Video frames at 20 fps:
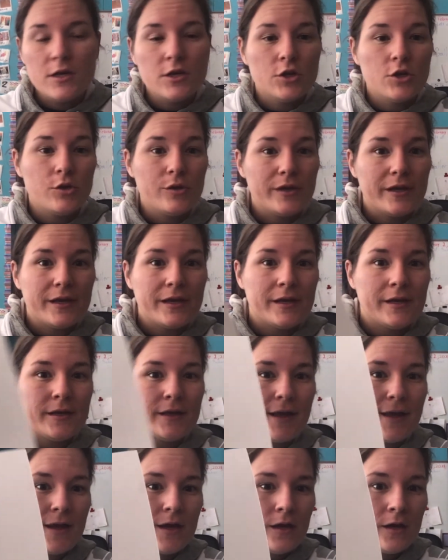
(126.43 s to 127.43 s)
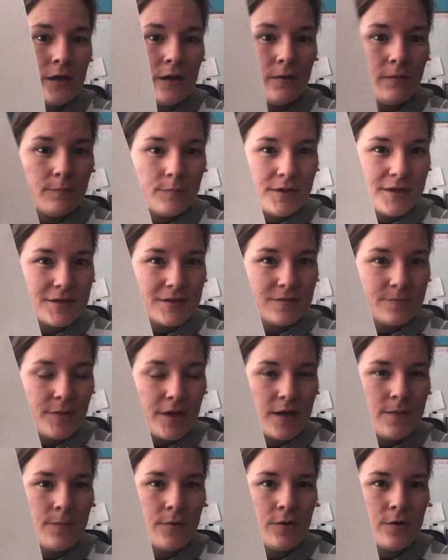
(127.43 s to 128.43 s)
You need a piece of
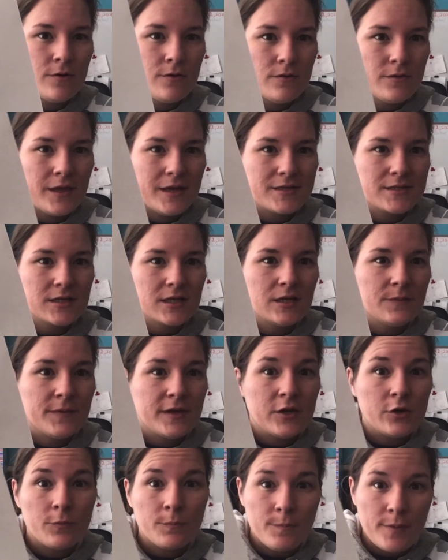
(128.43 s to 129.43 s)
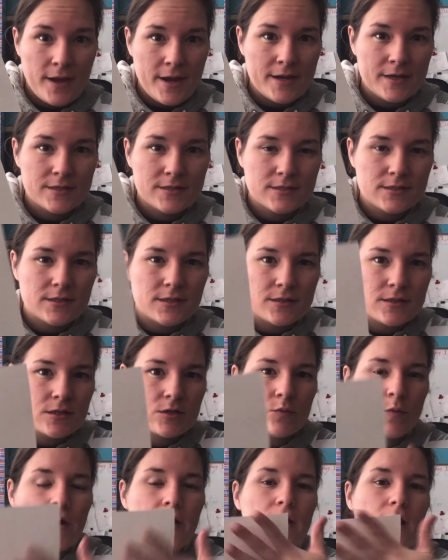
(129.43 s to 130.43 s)
paper that's going to be your base. This is
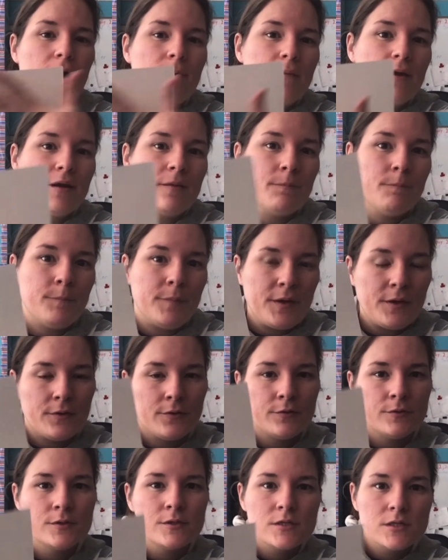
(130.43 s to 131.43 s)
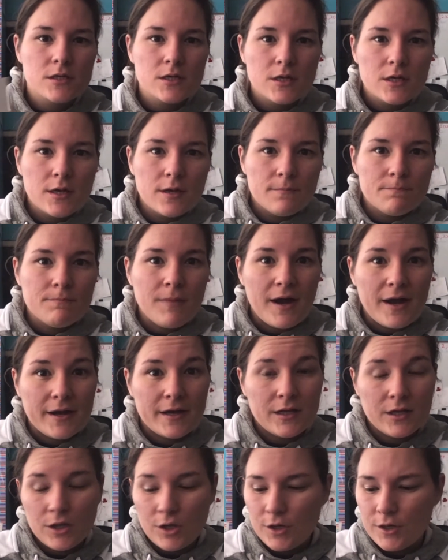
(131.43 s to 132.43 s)
what I'm going to build my
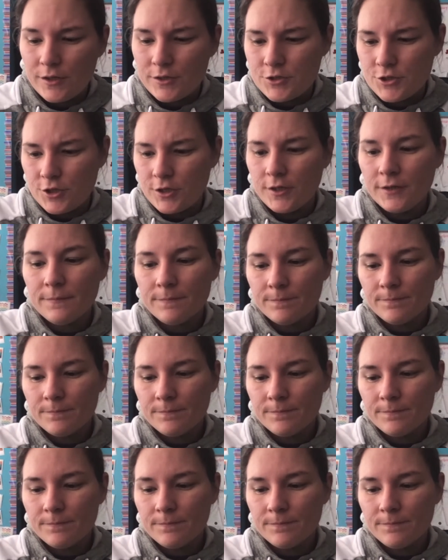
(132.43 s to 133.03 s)
collage on.